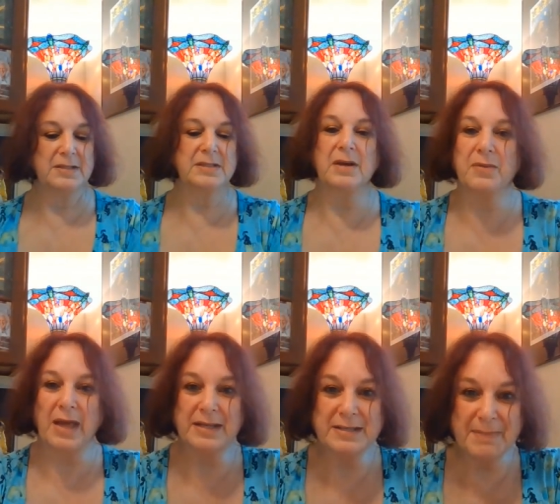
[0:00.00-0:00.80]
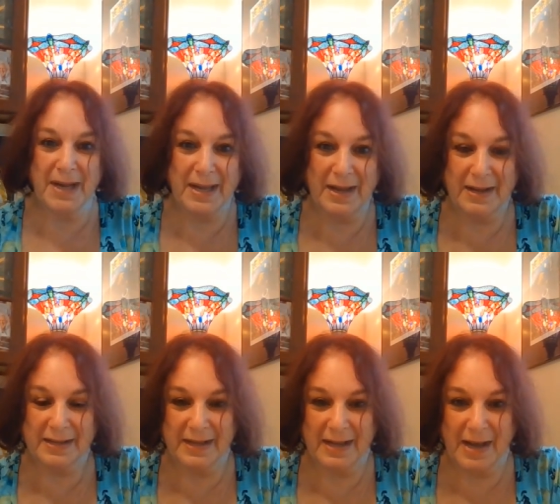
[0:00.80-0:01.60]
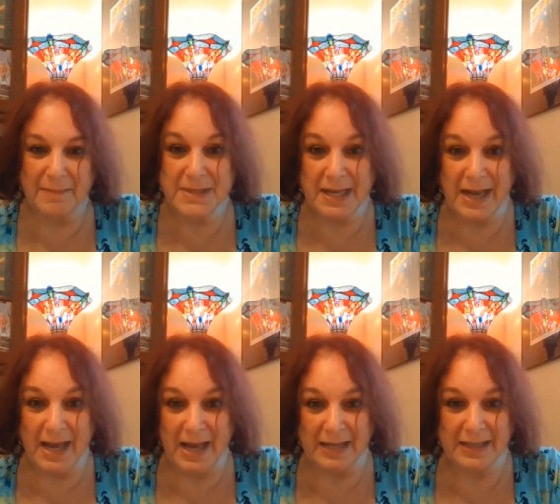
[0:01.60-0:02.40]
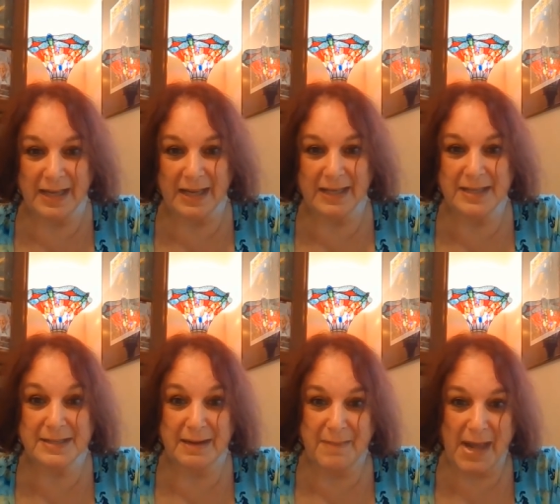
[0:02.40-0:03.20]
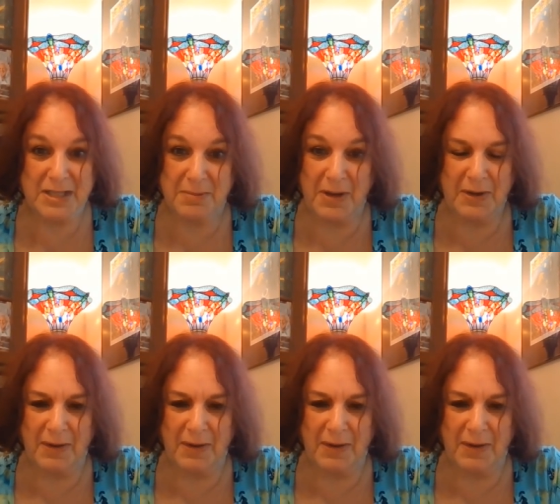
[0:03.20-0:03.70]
So that is my uh, uh, update on uh, Ghislaine Maxwell.